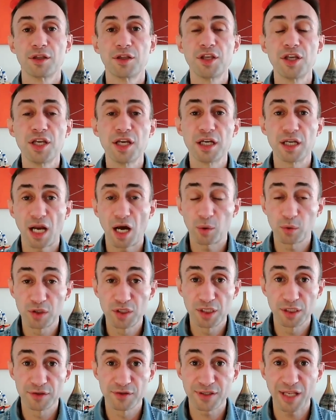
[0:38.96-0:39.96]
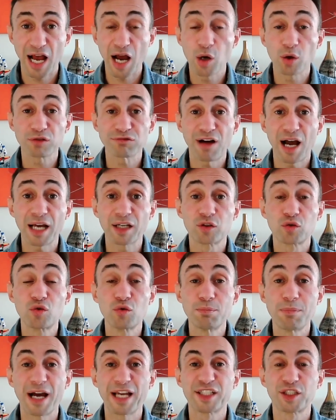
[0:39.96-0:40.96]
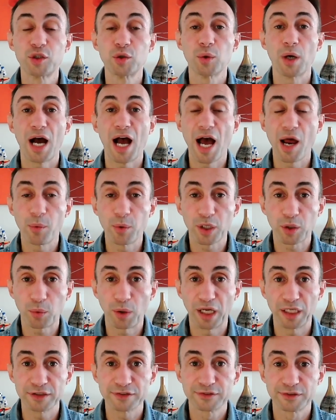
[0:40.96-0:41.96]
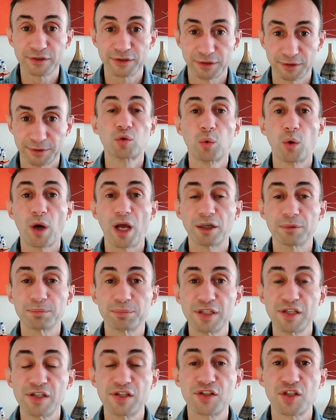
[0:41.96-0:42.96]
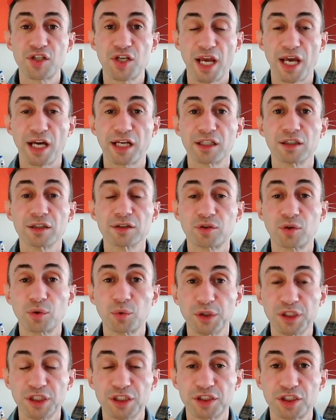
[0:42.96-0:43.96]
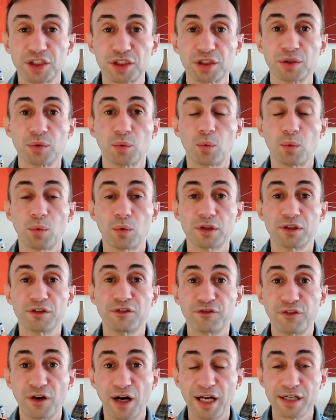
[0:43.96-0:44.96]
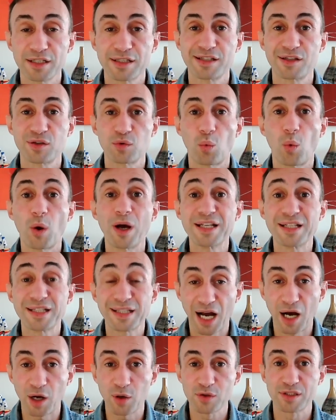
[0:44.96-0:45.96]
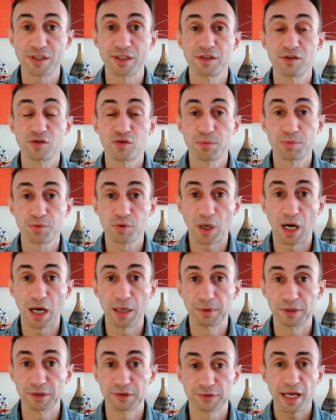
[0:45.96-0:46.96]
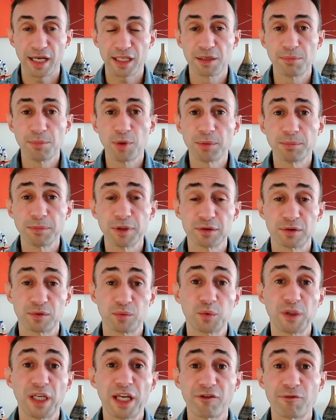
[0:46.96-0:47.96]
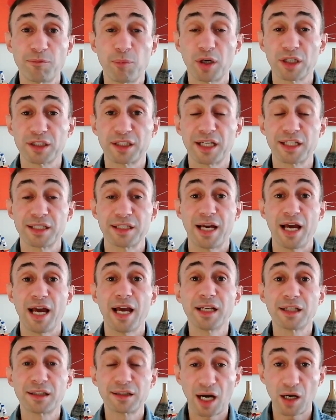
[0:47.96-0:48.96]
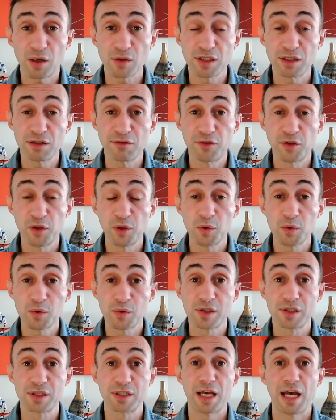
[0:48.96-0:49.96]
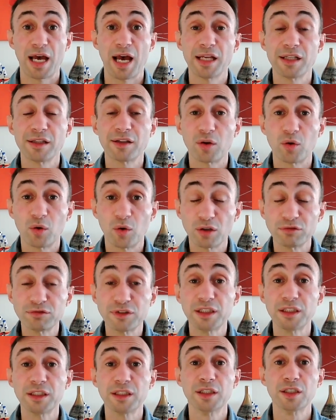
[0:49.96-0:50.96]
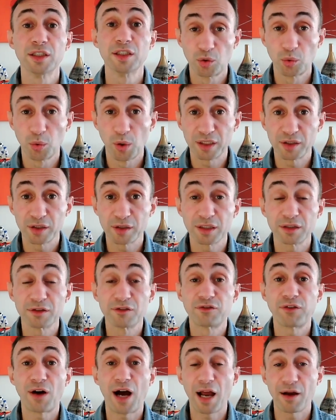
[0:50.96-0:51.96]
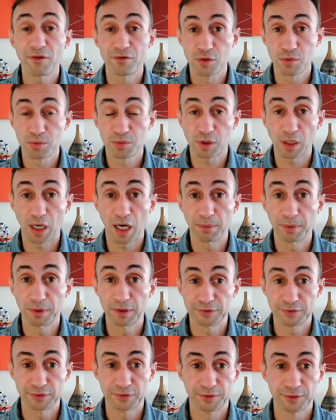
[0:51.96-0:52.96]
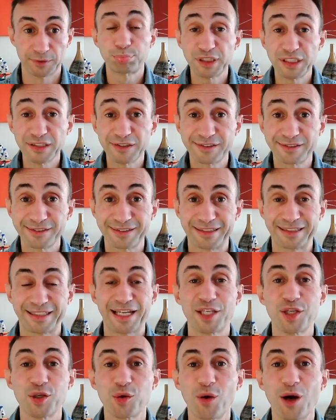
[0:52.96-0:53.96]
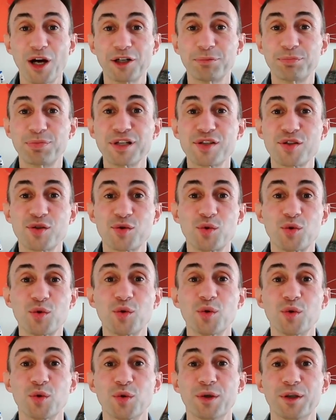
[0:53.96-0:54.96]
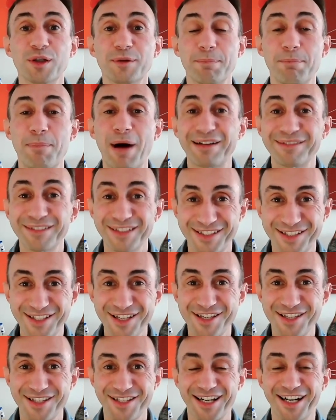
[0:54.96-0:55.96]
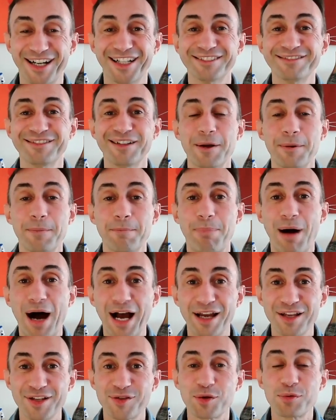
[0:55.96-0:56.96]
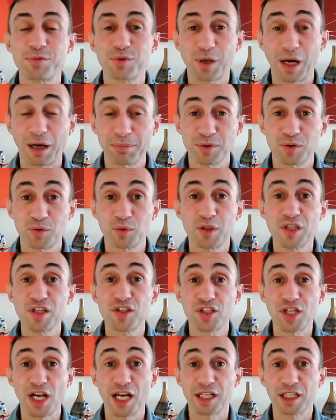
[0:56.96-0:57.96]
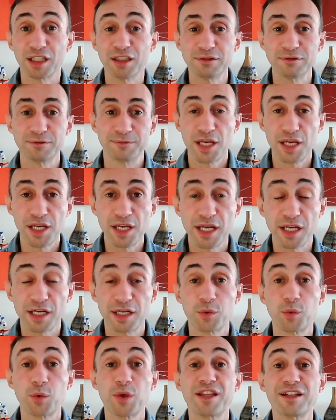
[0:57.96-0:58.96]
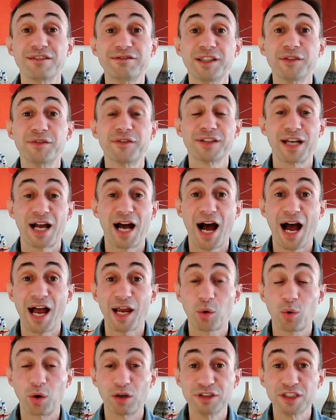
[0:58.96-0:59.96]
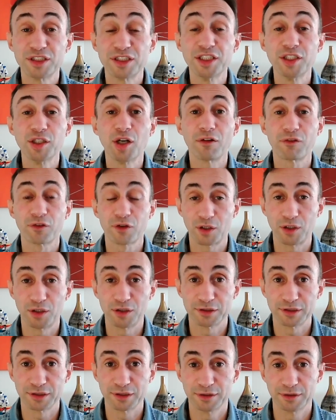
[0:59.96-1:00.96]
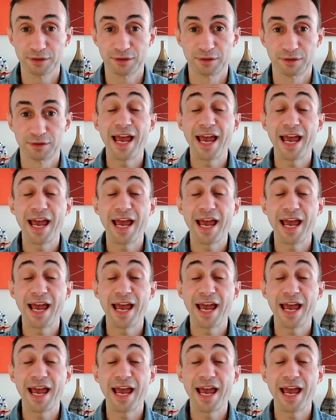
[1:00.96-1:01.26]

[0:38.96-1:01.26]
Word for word: Dear audience, I would like to make you a request to help this channel to reach the first 1000 subscribers. At the moment, we have more than 8000 views and only 205 subscribers. Please, can you help us to balance this scale by subscribing to this channel. Here we deliver high quality of content.